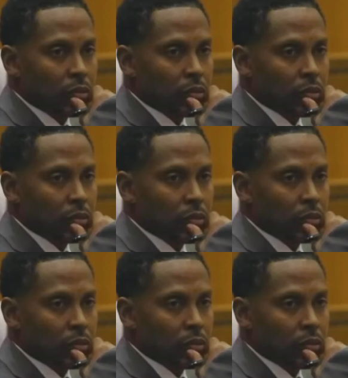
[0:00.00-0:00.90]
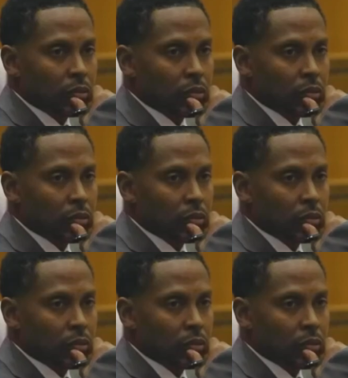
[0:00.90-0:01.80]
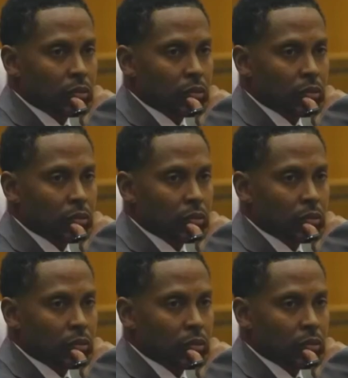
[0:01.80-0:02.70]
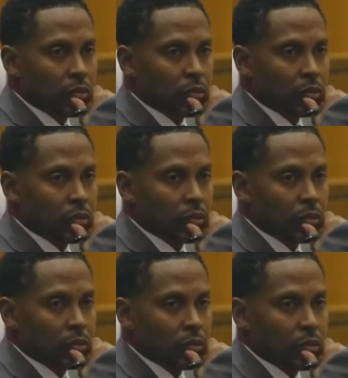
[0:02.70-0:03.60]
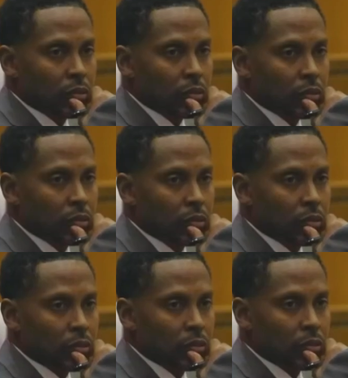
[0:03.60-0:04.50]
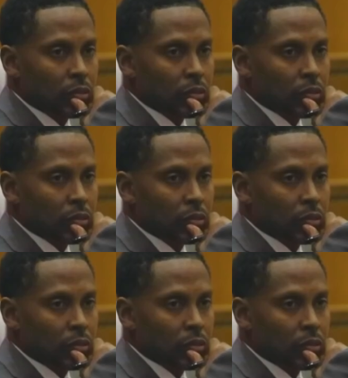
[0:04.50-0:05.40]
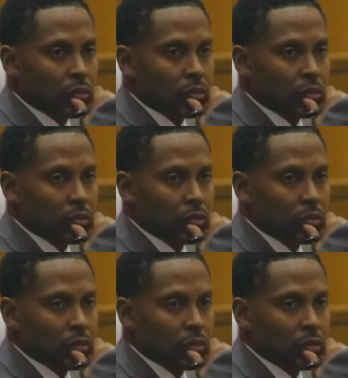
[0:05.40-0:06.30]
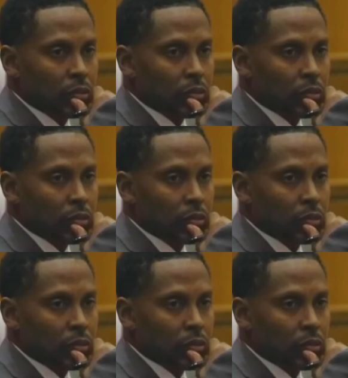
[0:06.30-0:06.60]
[no speech]